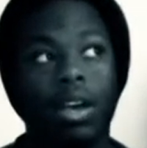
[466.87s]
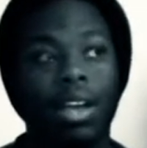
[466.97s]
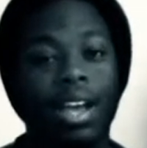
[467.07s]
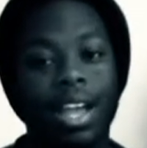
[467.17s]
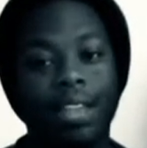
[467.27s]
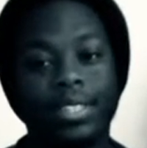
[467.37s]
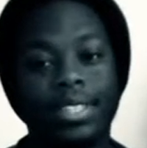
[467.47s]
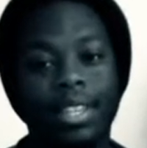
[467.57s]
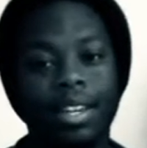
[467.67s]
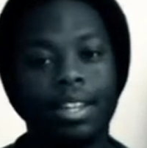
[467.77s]
I have to
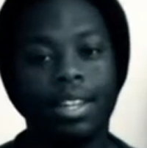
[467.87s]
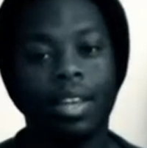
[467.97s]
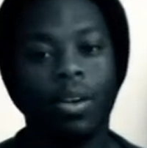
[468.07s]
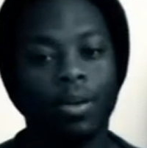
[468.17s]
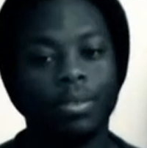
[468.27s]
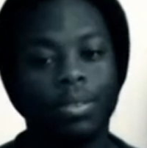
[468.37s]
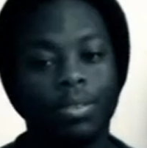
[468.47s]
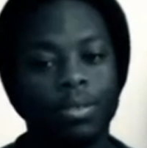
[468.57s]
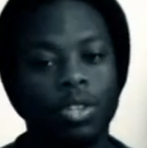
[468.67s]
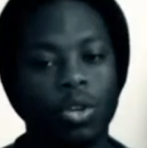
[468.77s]
sand it down
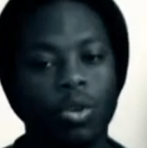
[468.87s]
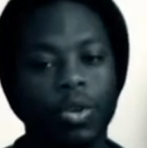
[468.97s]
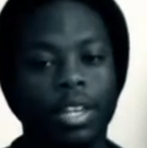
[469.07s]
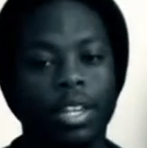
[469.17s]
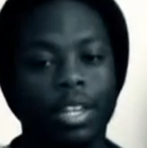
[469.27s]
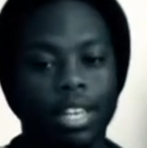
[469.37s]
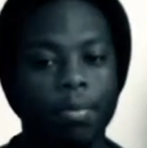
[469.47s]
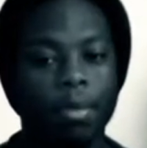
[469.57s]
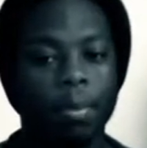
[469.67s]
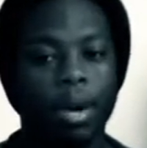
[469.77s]
so it can
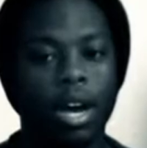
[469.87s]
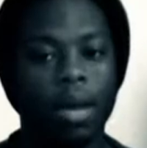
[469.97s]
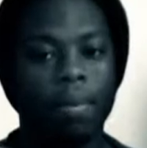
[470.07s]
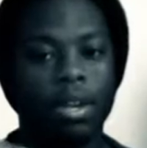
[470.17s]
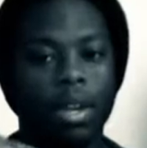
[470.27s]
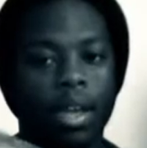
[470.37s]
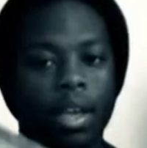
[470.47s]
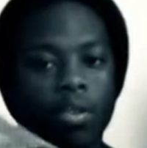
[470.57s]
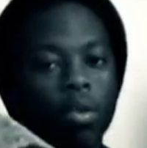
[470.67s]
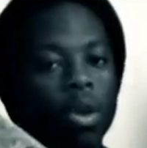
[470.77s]
keep the pop and not
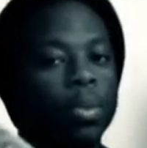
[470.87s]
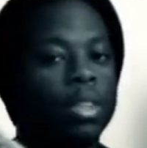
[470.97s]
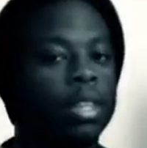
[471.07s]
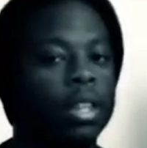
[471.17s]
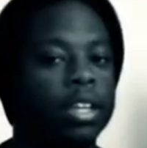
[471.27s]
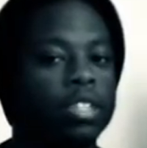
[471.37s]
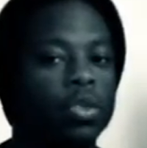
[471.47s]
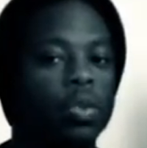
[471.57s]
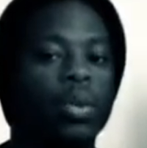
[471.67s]
go away within like 2